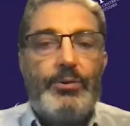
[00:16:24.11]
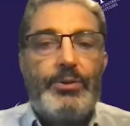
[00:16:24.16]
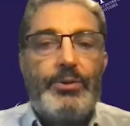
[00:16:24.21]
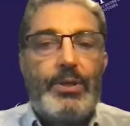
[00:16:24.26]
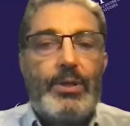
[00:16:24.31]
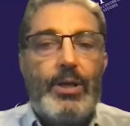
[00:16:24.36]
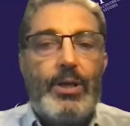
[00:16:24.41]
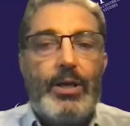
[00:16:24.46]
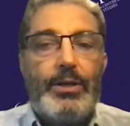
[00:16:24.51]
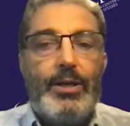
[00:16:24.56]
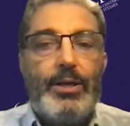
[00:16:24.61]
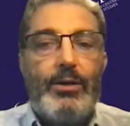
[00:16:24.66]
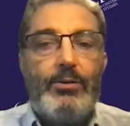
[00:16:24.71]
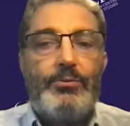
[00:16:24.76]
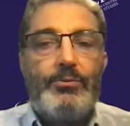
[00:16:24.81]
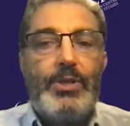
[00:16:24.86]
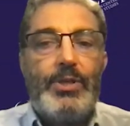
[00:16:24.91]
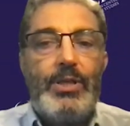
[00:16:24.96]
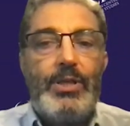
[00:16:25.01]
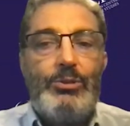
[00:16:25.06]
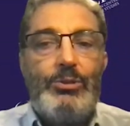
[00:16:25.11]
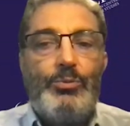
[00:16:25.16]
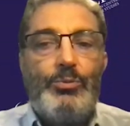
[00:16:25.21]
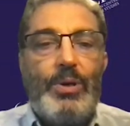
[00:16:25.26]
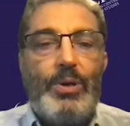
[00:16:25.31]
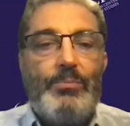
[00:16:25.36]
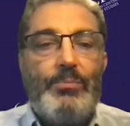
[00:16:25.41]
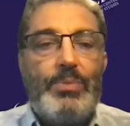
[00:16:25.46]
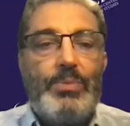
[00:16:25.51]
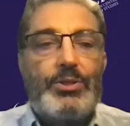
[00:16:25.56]
you underline how the
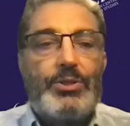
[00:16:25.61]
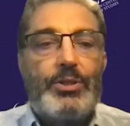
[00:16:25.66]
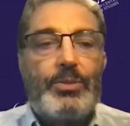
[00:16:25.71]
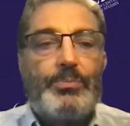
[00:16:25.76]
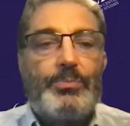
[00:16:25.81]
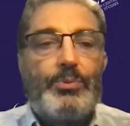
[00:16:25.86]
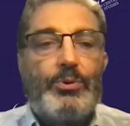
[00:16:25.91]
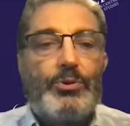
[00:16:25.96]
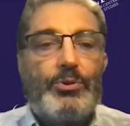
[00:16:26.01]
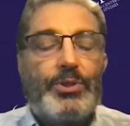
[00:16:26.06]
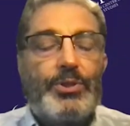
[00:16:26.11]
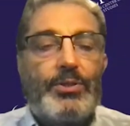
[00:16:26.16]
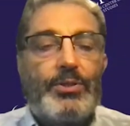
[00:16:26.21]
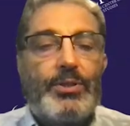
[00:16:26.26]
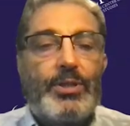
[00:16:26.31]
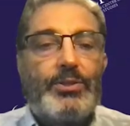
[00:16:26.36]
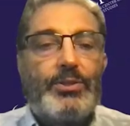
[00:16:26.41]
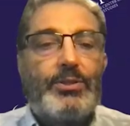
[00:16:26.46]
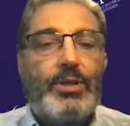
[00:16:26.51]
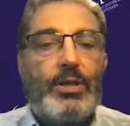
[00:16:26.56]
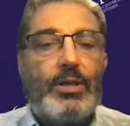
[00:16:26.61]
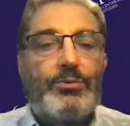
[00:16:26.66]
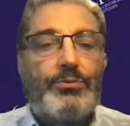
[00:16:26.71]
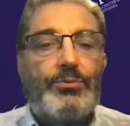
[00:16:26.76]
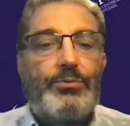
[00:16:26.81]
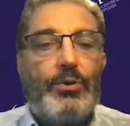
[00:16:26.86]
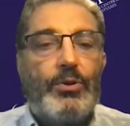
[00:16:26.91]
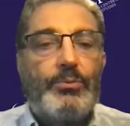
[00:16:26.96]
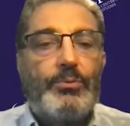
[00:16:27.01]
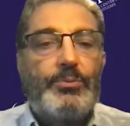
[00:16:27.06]
EU membership process has
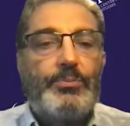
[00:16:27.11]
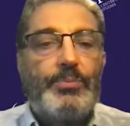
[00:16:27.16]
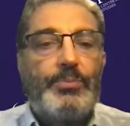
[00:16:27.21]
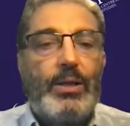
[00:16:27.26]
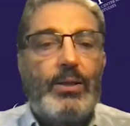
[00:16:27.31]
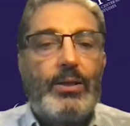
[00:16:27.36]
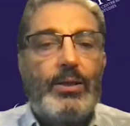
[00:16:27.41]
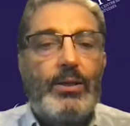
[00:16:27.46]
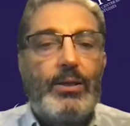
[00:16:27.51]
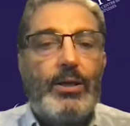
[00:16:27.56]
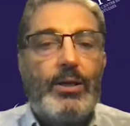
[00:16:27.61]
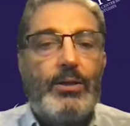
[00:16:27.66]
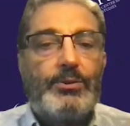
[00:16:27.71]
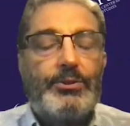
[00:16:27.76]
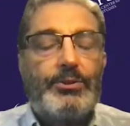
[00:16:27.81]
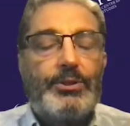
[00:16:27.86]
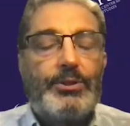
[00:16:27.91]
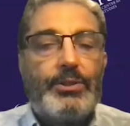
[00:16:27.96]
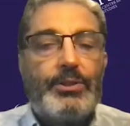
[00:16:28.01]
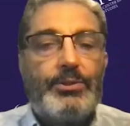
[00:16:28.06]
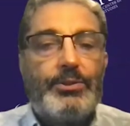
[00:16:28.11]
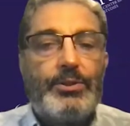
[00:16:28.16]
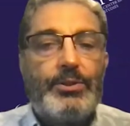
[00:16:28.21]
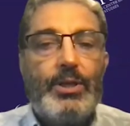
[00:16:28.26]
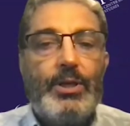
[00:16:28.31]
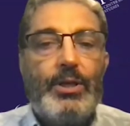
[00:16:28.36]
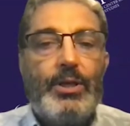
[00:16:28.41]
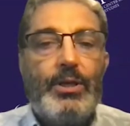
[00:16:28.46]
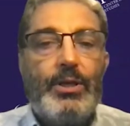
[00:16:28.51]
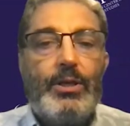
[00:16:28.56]
transformed the Balkan countries